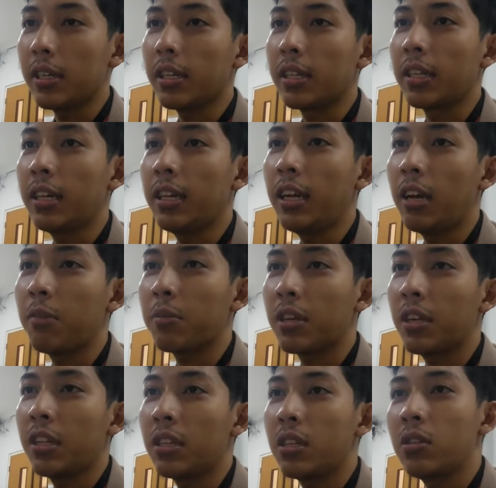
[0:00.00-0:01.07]
and here I'm
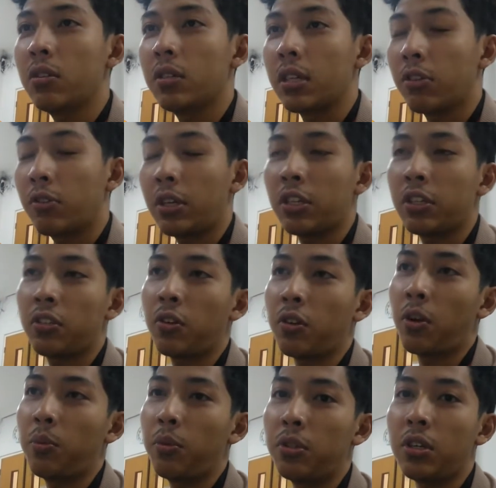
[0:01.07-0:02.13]
gonna tell you a quick
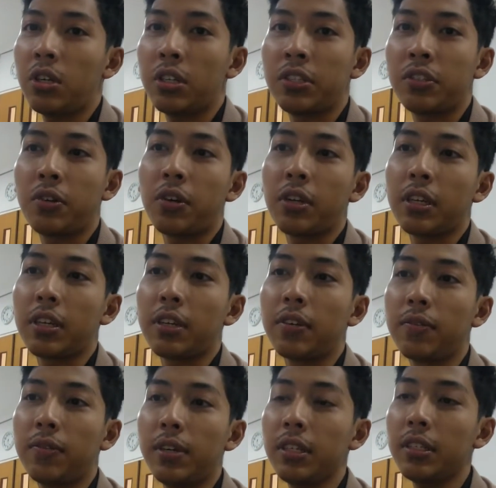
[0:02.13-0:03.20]
computer history.
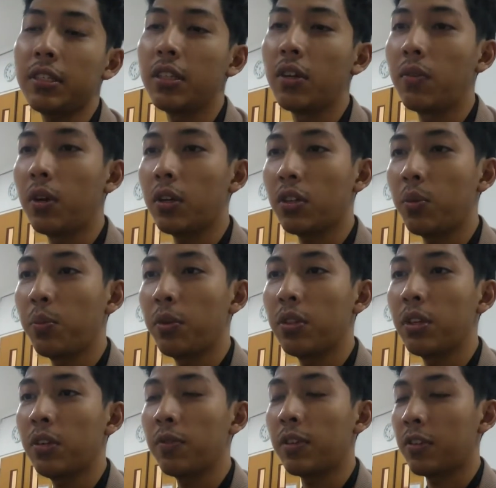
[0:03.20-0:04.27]
First, the word
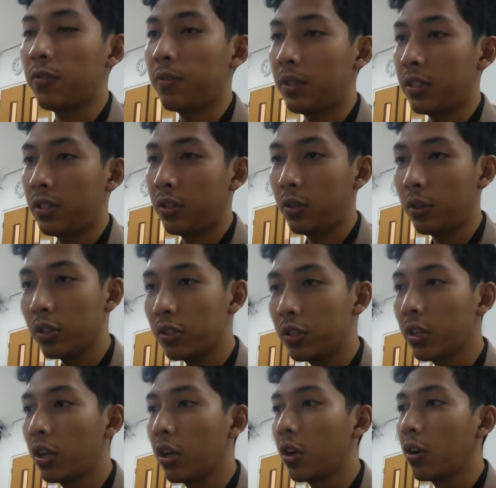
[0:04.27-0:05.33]
computer was first
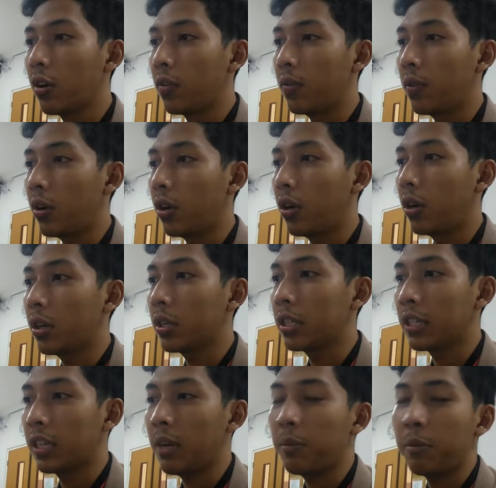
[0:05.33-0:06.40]
used for
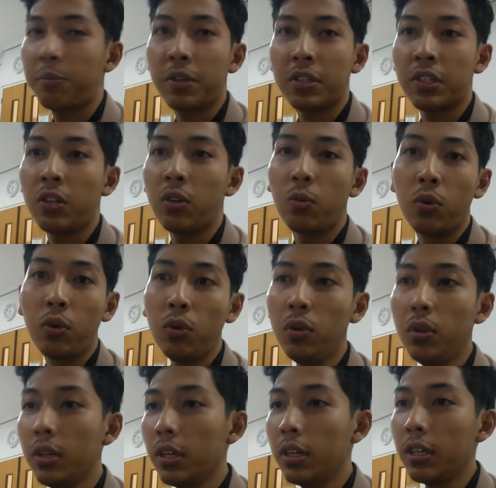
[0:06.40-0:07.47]
describe a person
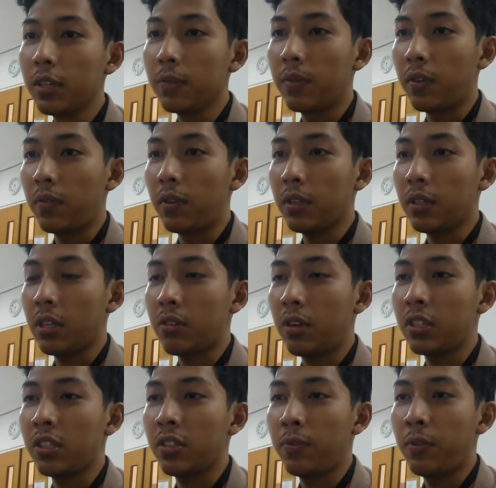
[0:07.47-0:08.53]
who perform
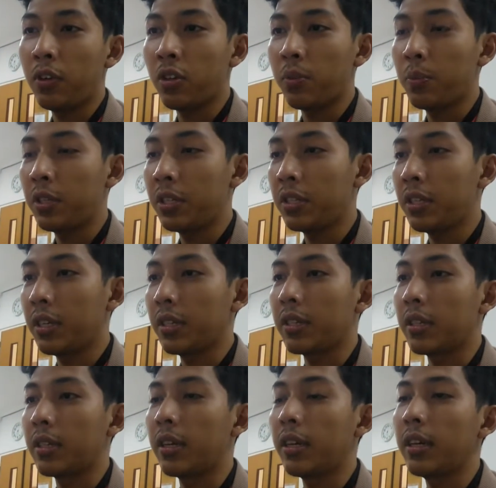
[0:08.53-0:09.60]
calculation for competition.
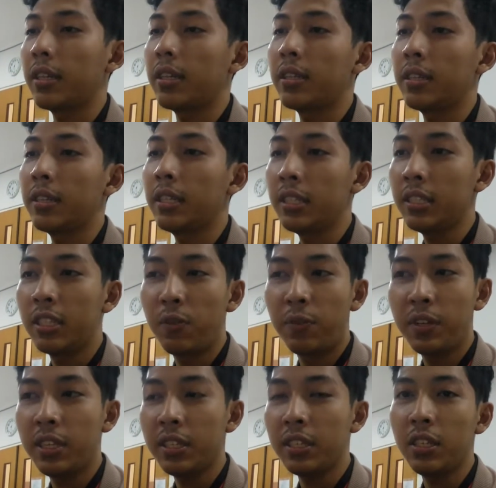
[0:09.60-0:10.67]
And this
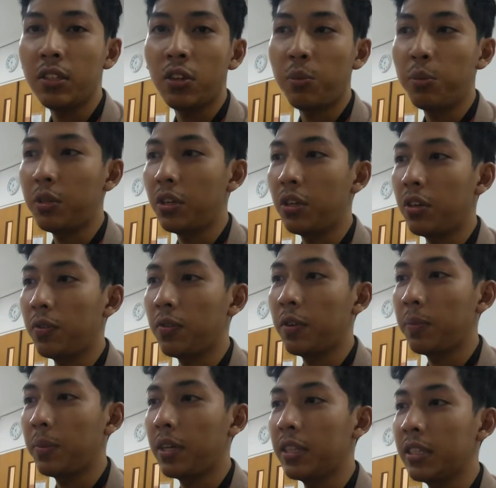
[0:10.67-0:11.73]
definition computer
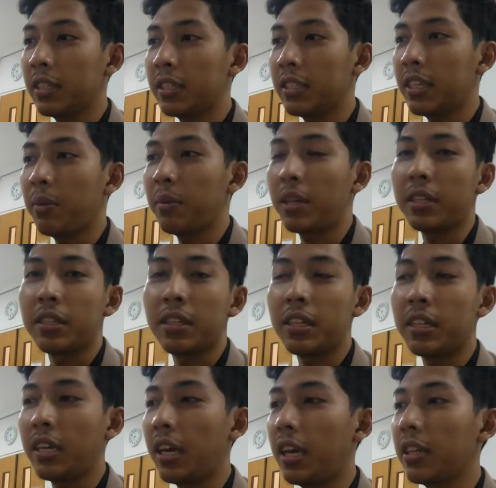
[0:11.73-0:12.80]
of remained the same
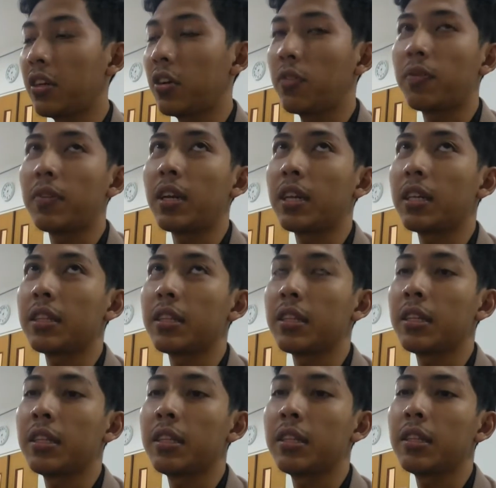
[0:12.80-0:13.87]
until the end of
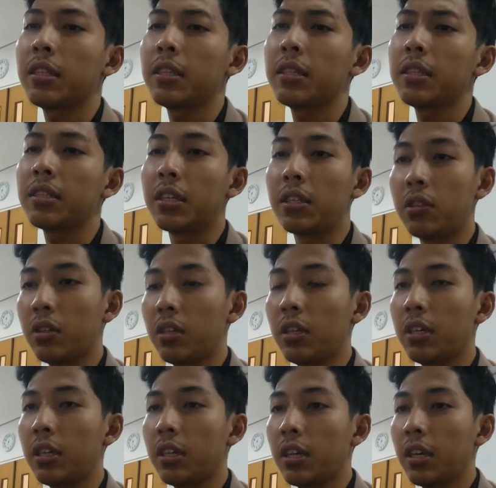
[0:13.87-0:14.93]
19th
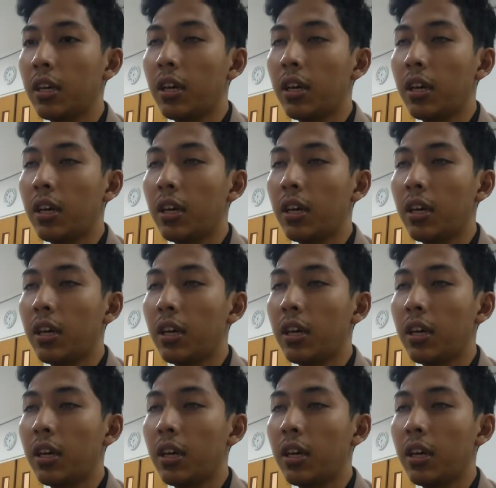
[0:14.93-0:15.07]
century